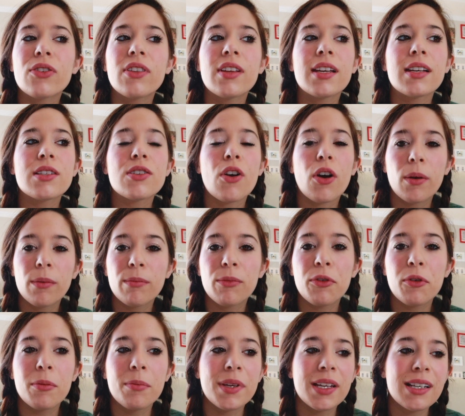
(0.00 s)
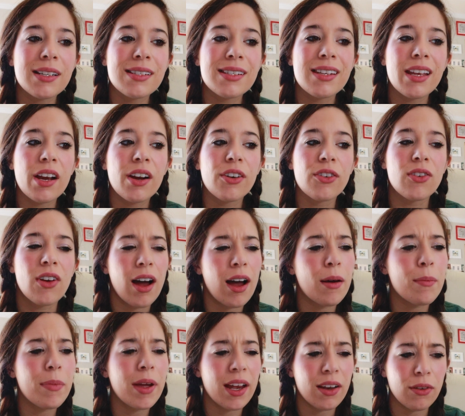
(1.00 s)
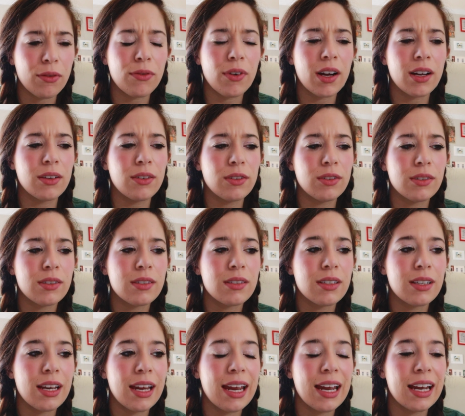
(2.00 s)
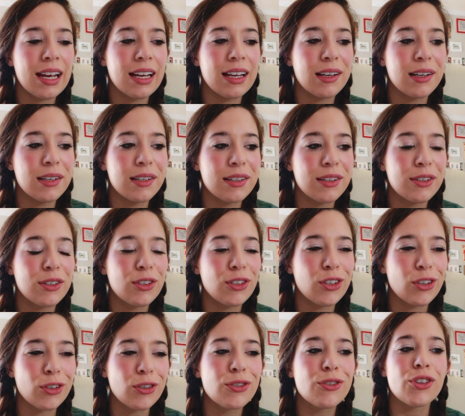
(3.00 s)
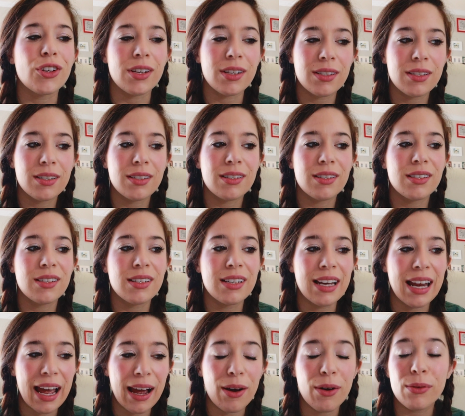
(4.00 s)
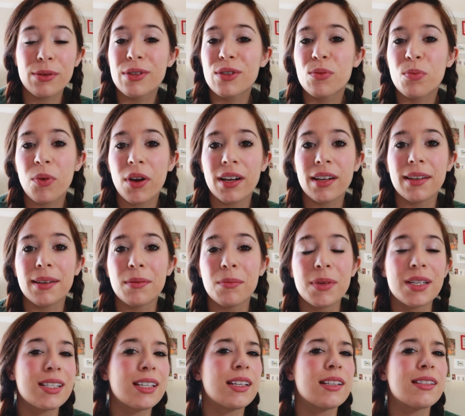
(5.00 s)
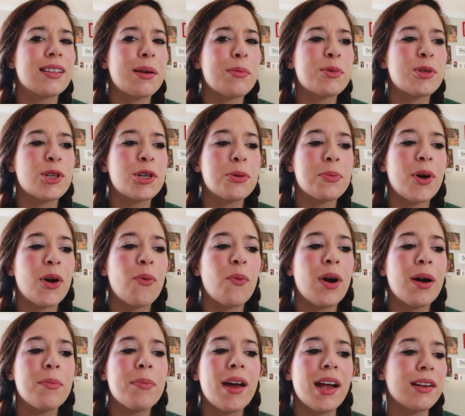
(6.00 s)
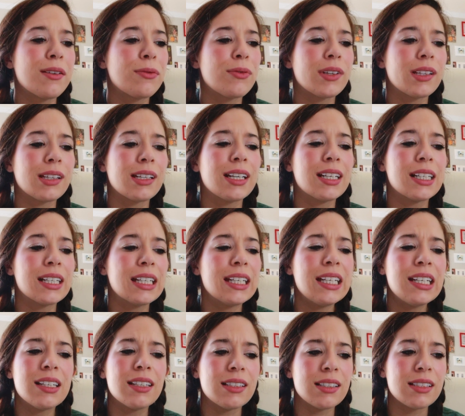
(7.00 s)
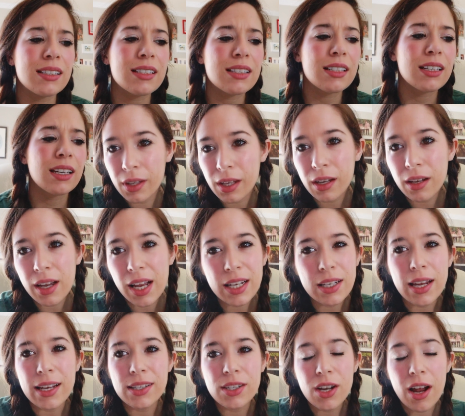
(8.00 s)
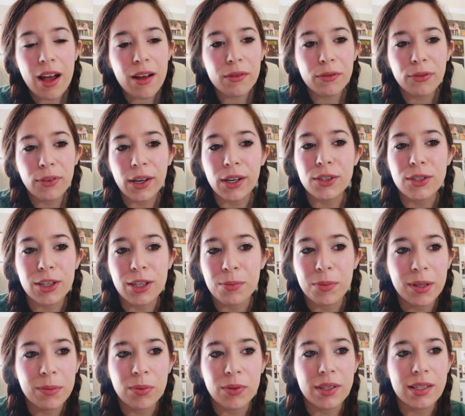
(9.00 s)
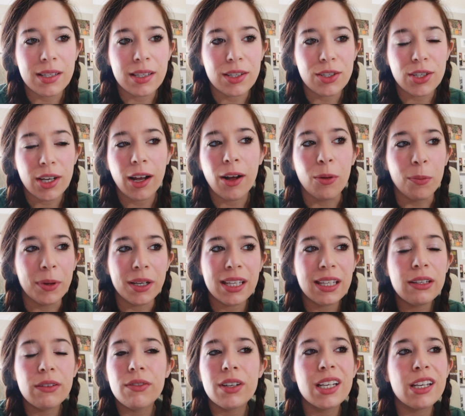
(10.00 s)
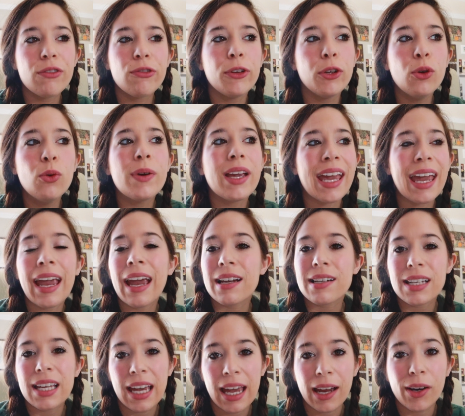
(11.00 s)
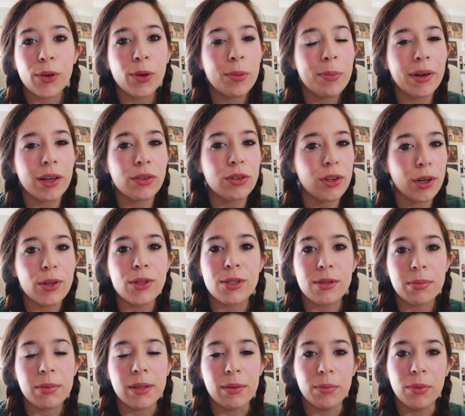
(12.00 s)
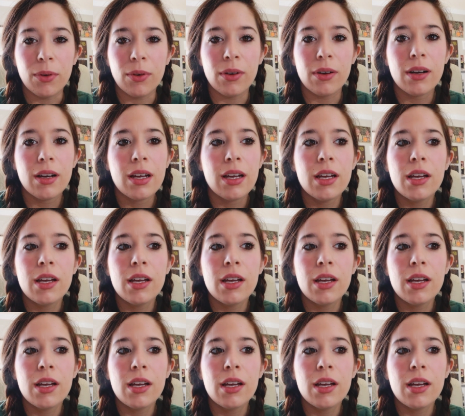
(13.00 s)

think it's harmful because they're not pedophiles, and you're just now spreading misconception about what pedophilia is. It's not fair to the people in CGL, but even if you can't care about those people,